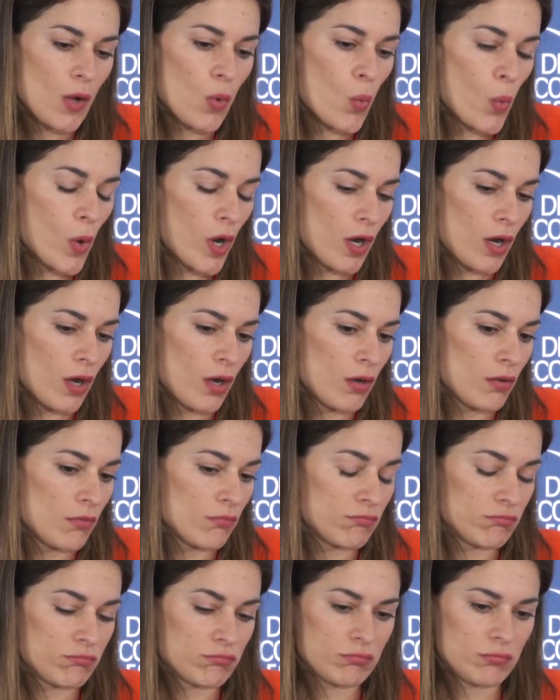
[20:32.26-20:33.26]
where
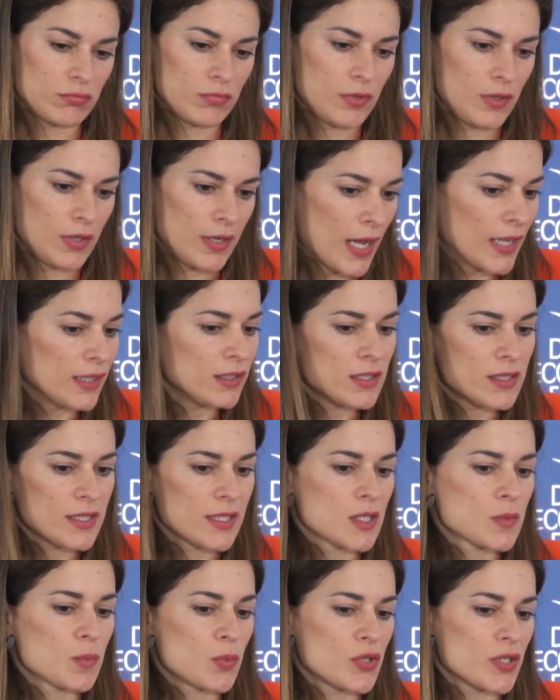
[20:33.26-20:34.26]

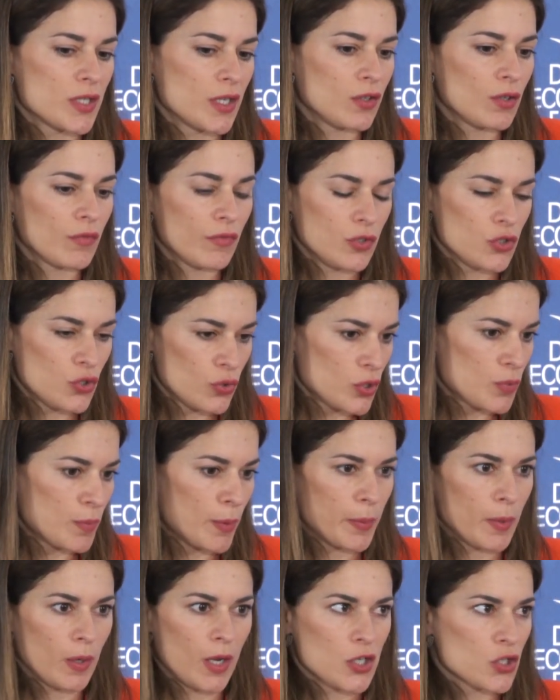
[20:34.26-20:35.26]
96% of the Jewish
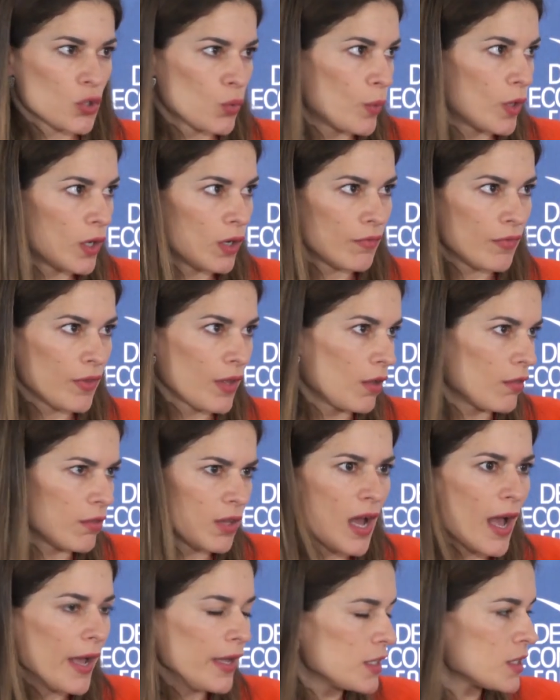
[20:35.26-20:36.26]
population, one of the
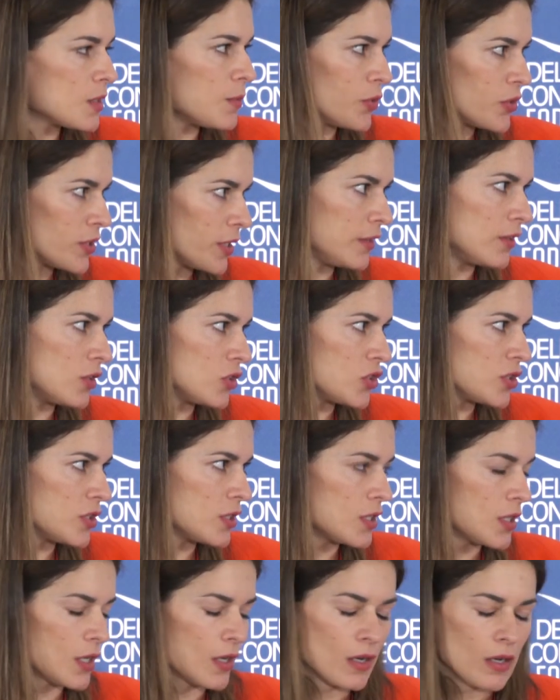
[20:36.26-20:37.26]
highest
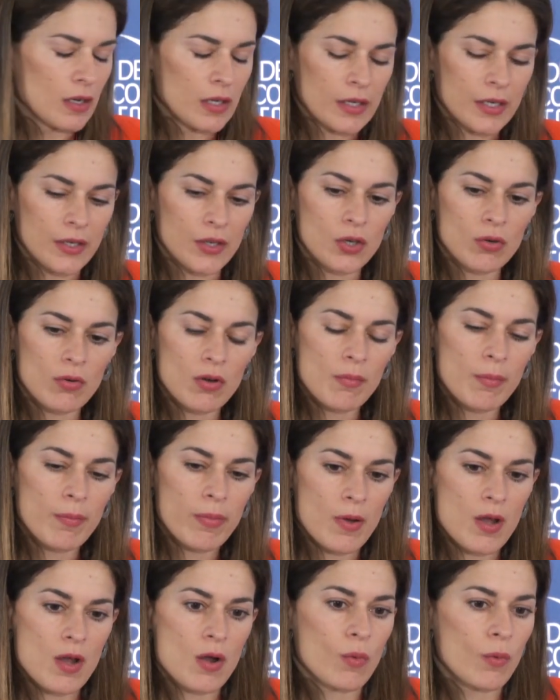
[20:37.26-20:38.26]
percentages in Europe,
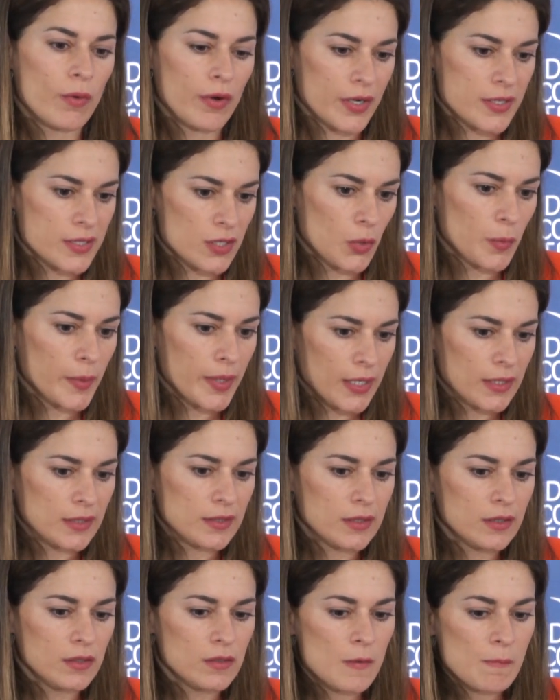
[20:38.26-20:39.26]
were
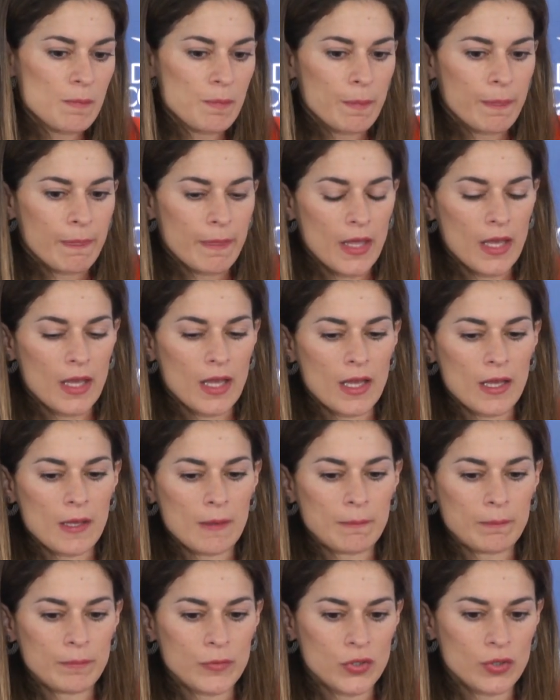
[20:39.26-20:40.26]
exterminated
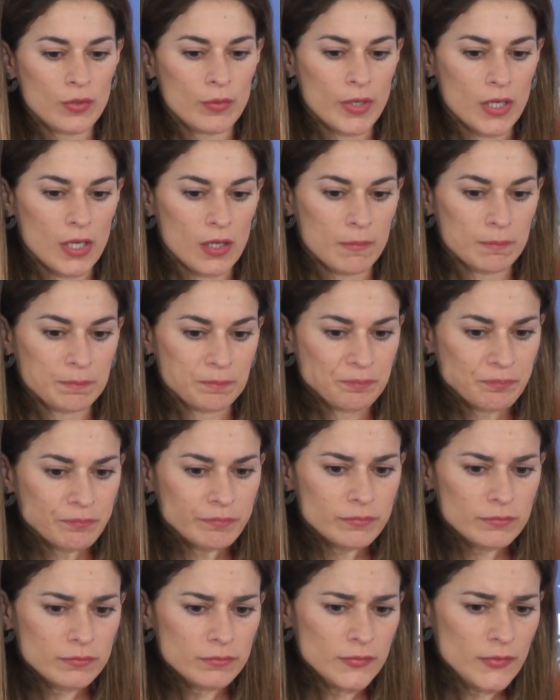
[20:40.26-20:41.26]
during
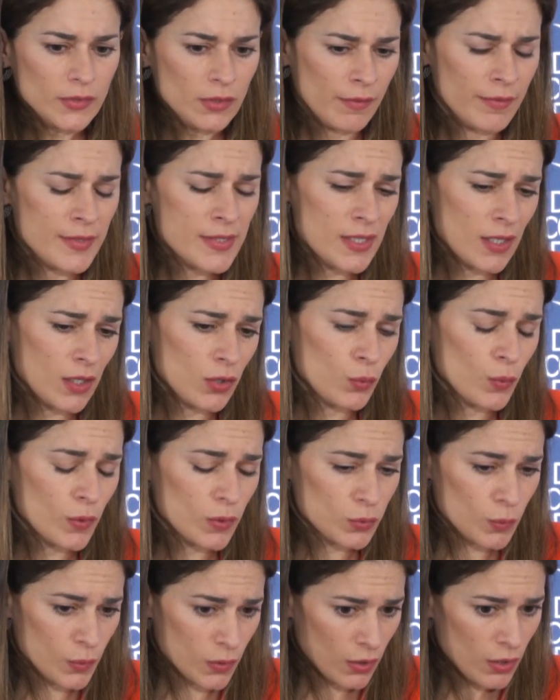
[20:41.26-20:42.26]
the Second
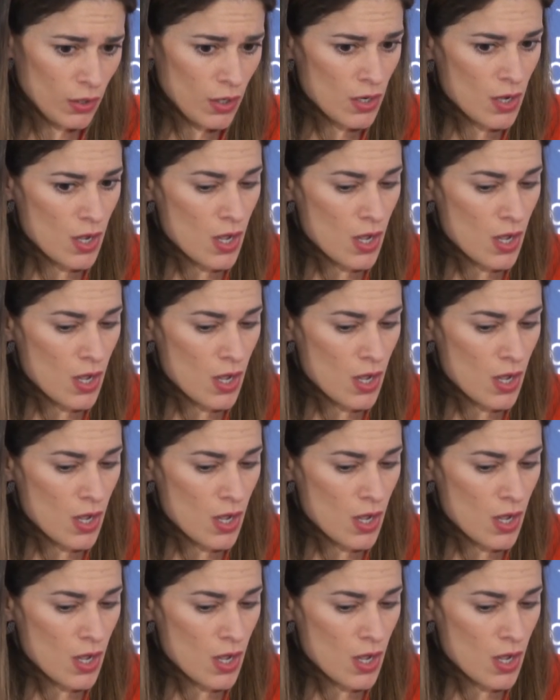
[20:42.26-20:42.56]
World War.